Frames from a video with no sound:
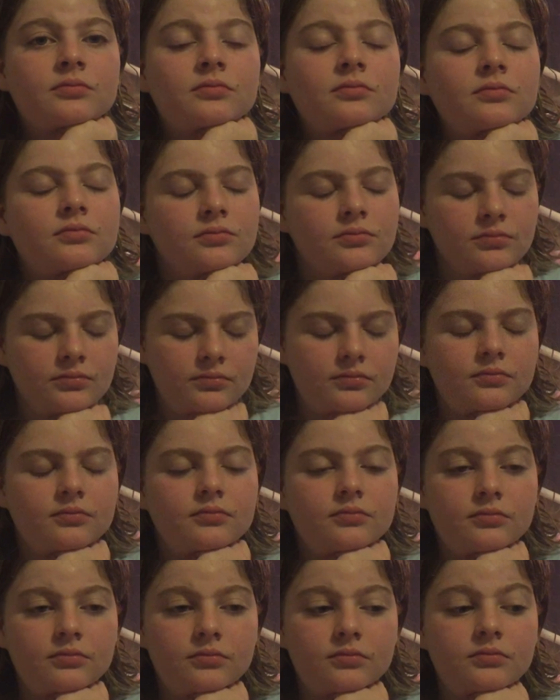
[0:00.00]
money out from
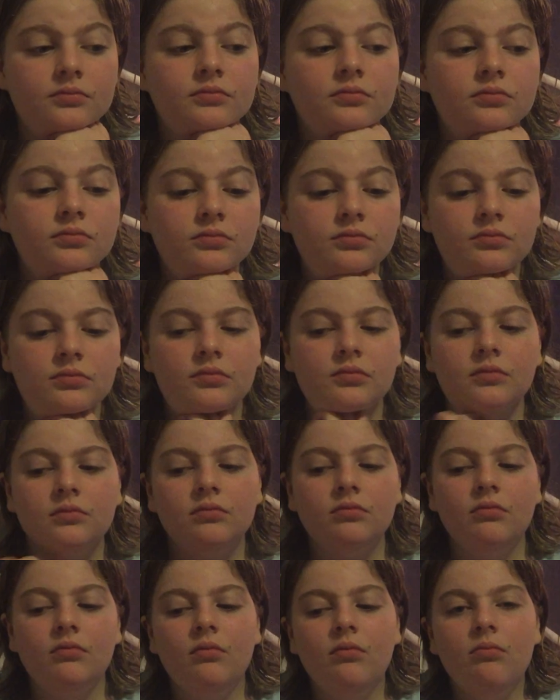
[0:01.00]
your pay to put into
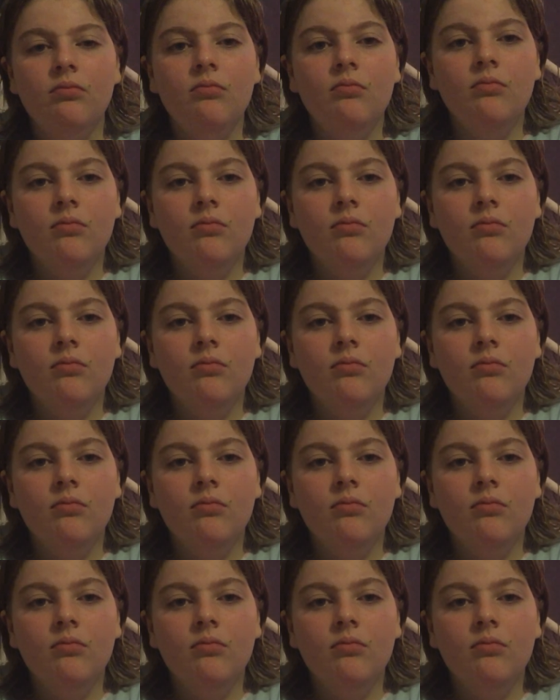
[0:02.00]
super.